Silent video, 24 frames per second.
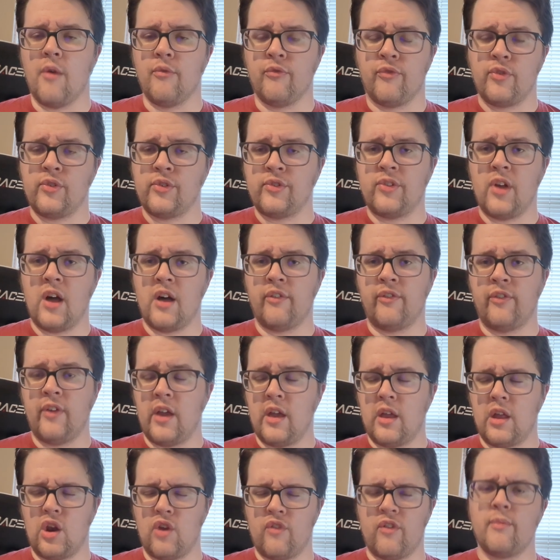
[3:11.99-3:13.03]
first off,
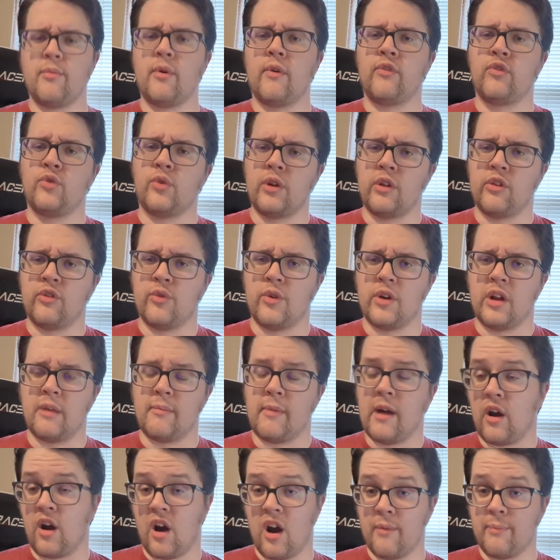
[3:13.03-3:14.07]
in November of 2020,
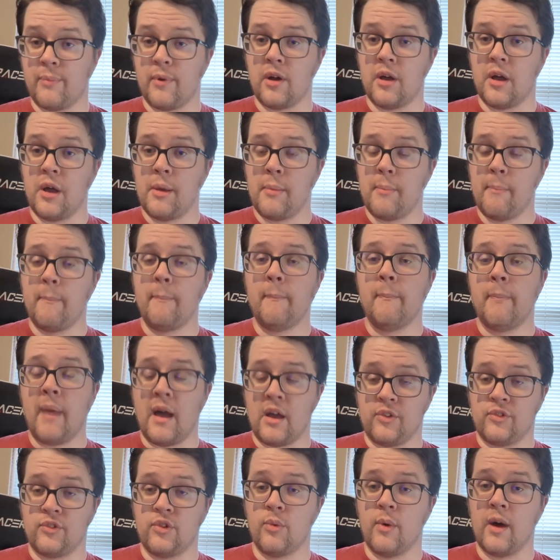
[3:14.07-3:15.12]
my grandpa
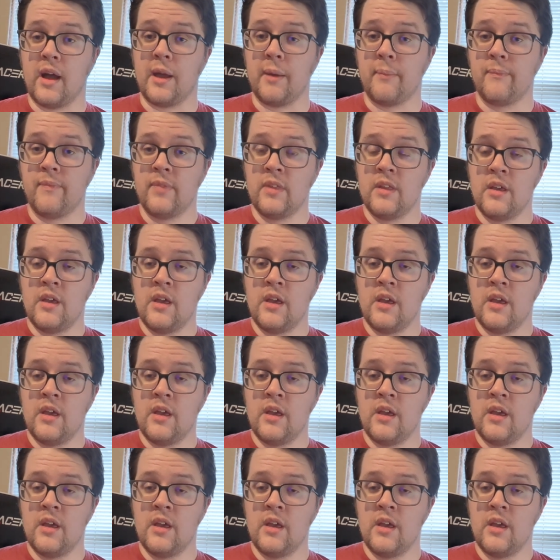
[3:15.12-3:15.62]
passed away.